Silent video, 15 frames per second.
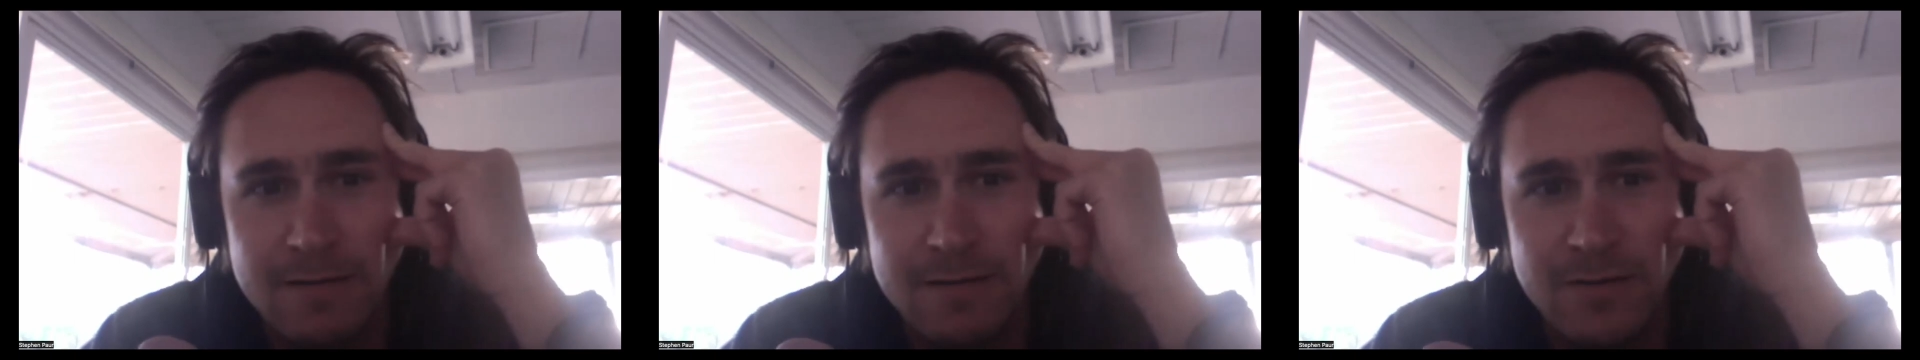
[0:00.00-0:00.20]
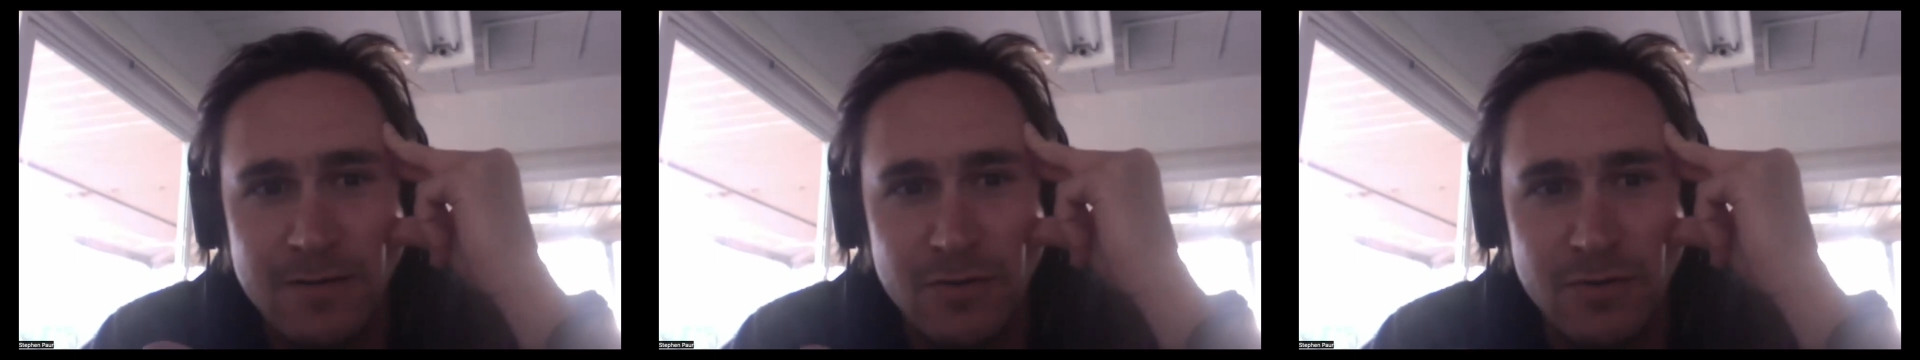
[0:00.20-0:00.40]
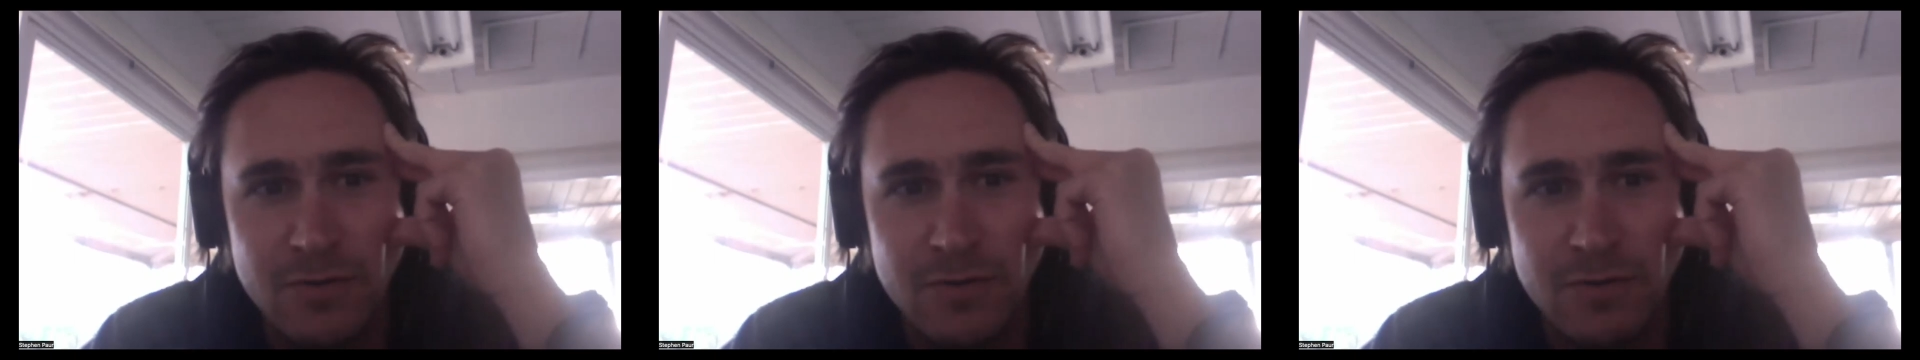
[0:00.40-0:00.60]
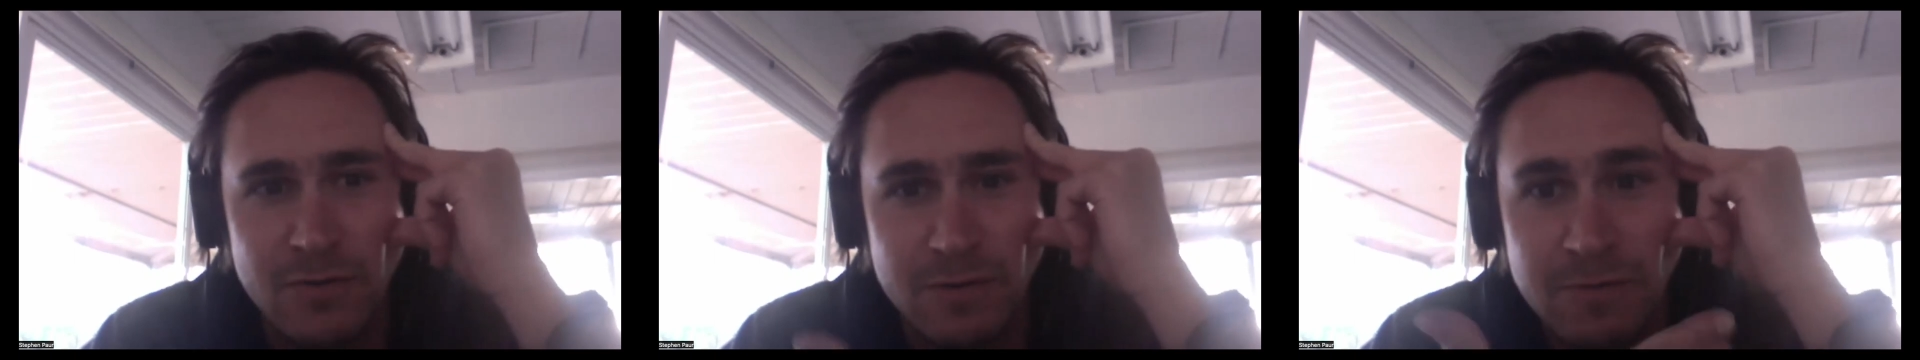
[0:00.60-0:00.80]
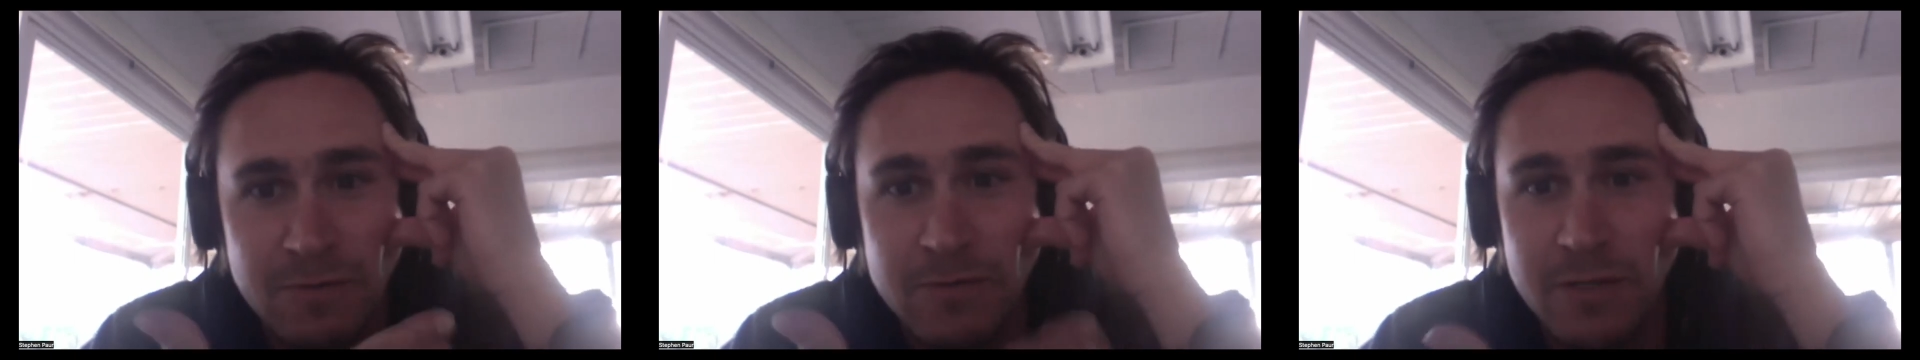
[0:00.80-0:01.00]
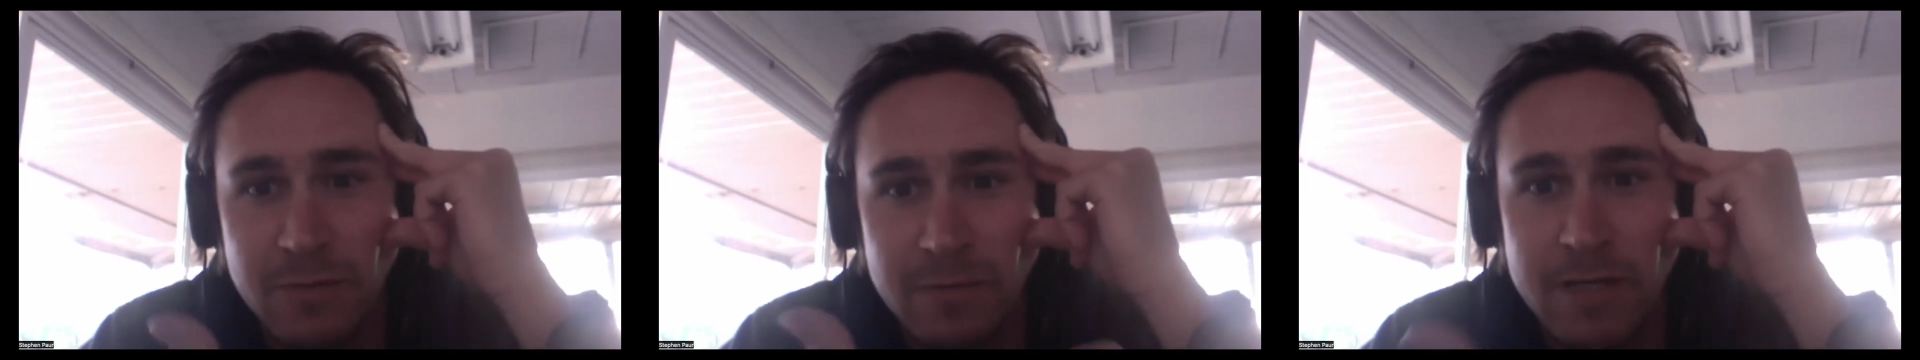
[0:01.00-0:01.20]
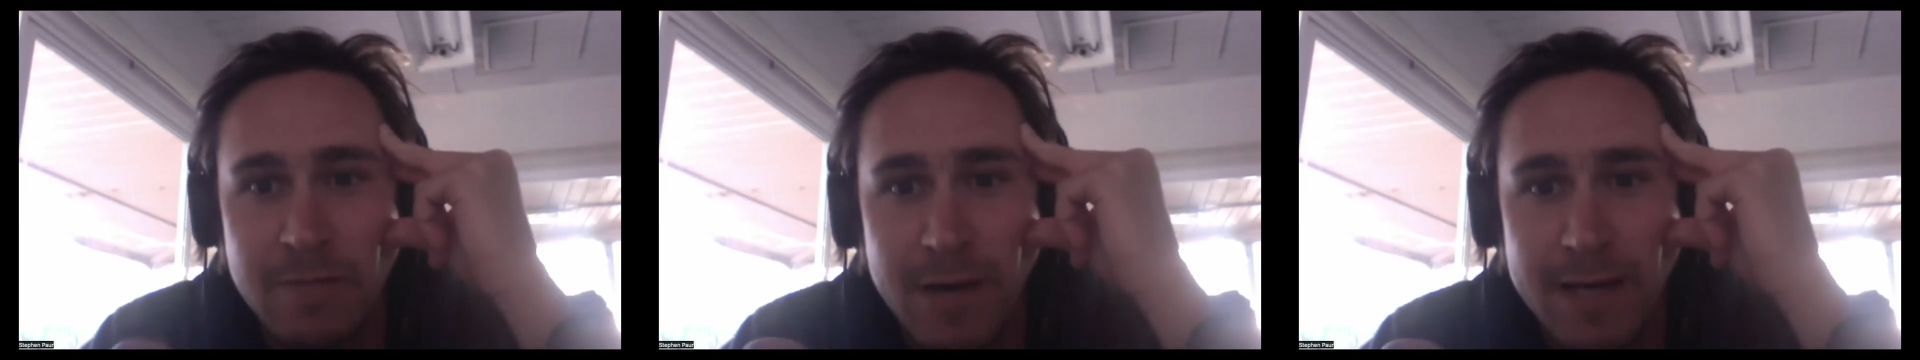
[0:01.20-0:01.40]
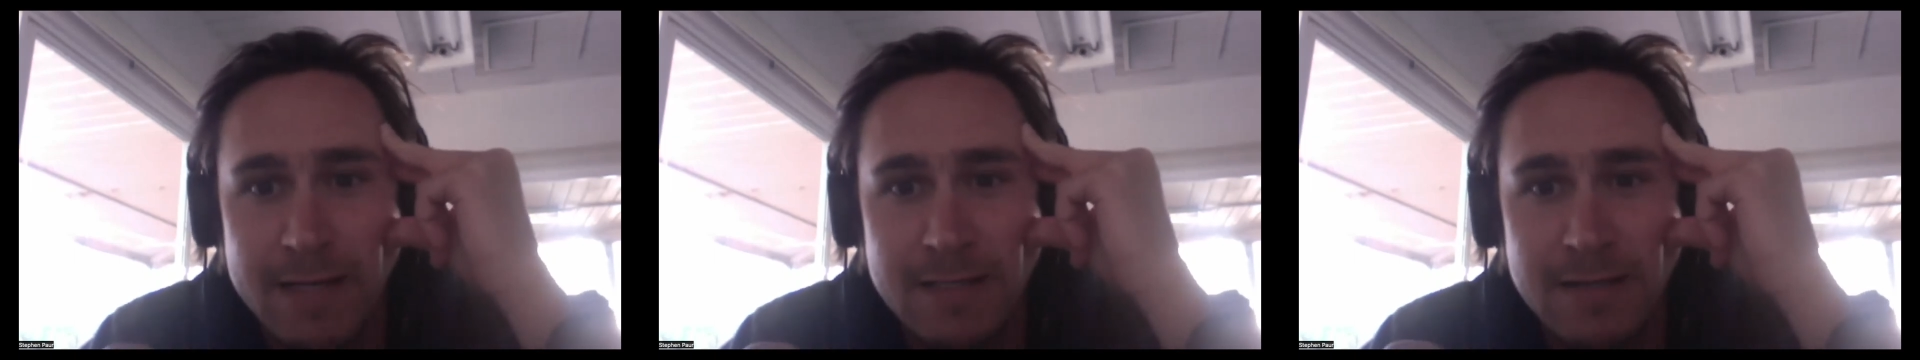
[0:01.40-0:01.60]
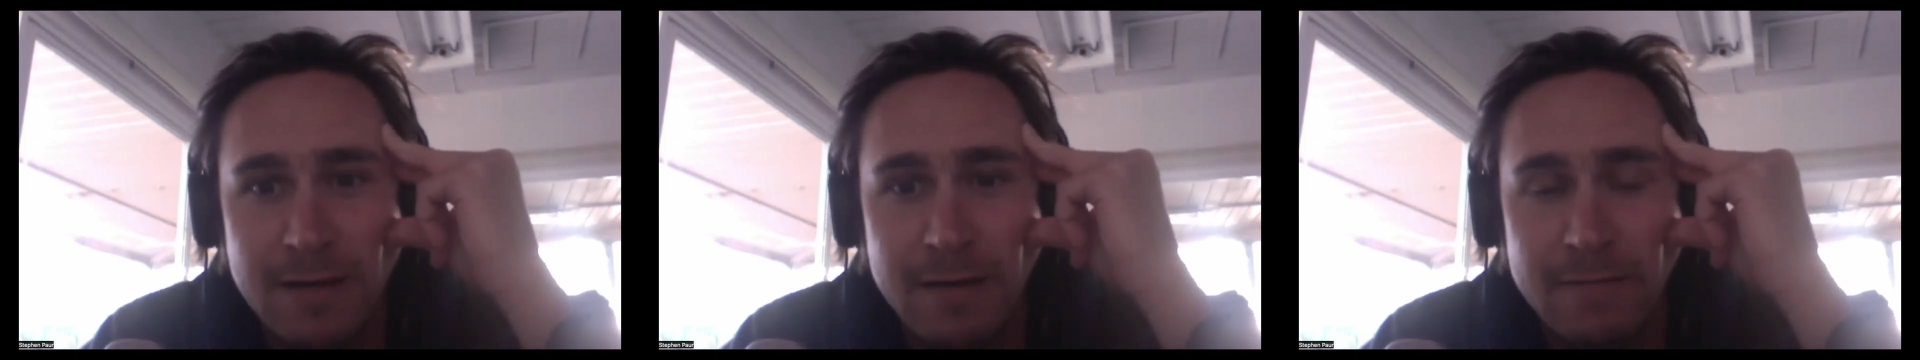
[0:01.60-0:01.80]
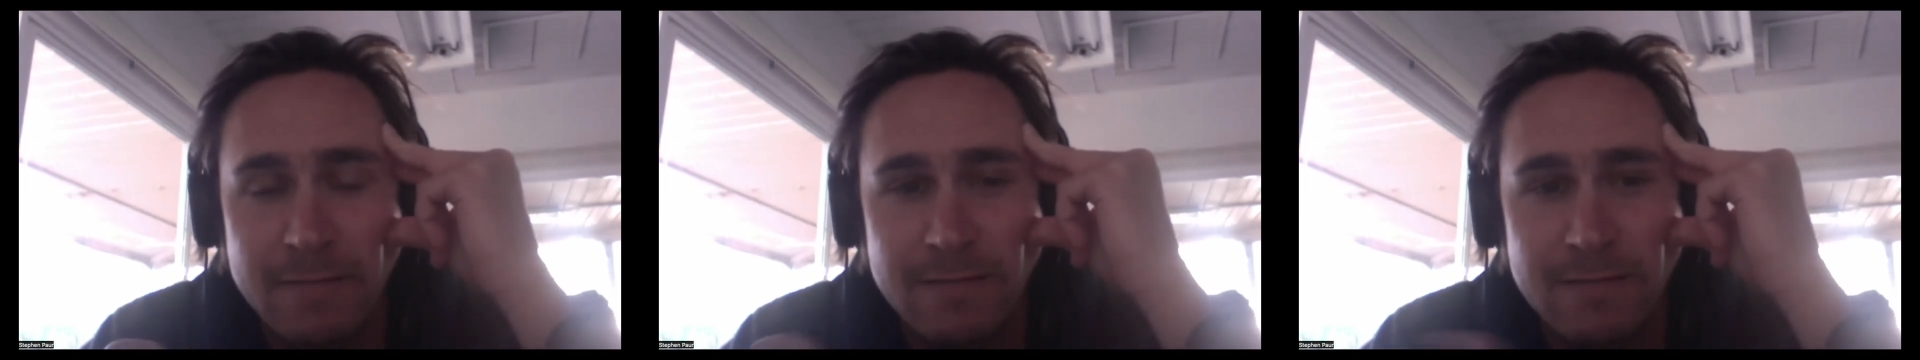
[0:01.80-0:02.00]
to to read my
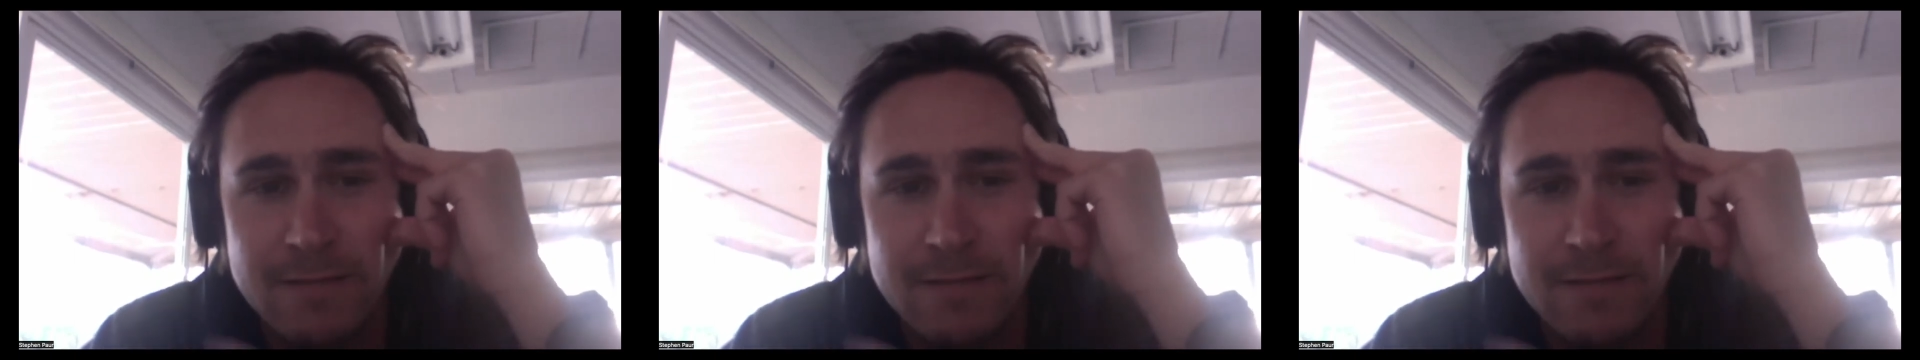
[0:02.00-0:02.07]
stuff.